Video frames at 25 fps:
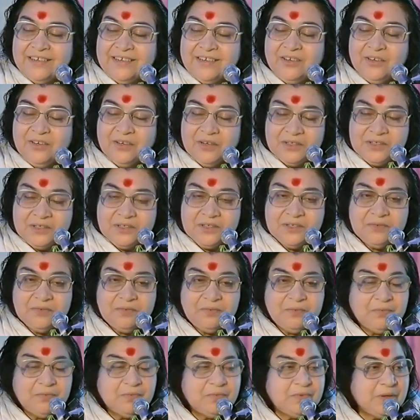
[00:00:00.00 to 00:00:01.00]
Lots of
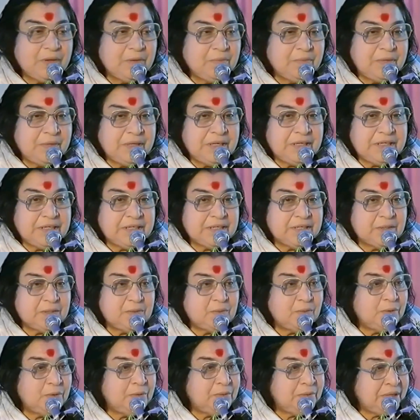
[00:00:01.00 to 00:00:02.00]
temptations
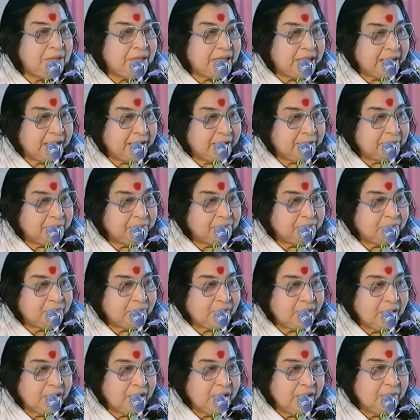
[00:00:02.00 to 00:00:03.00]
will be there
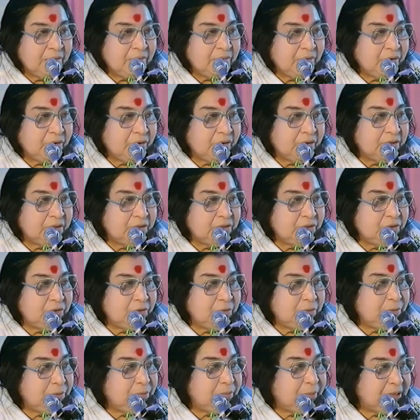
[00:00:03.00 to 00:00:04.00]
because you will
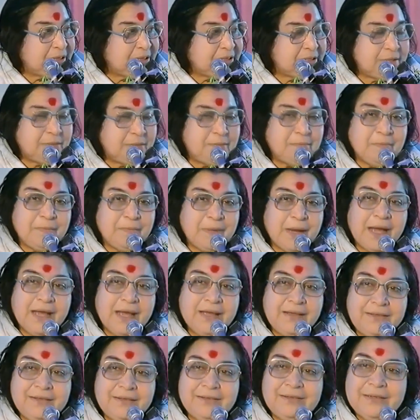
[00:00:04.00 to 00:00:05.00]
be blessed
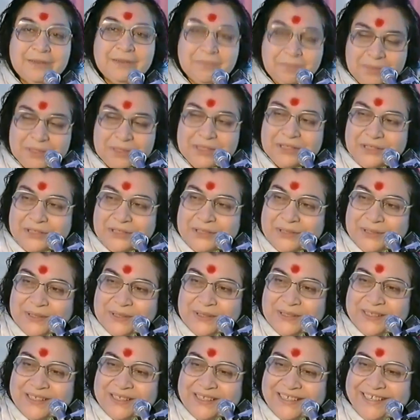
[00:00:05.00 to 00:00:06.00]
by the
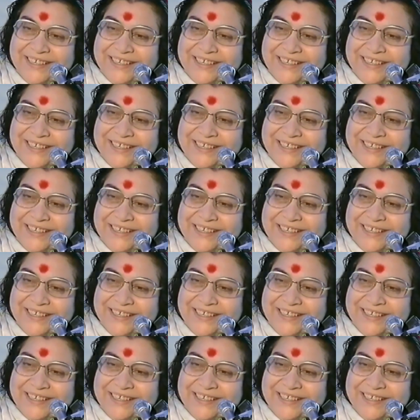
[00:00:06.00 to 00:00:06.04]
temptations.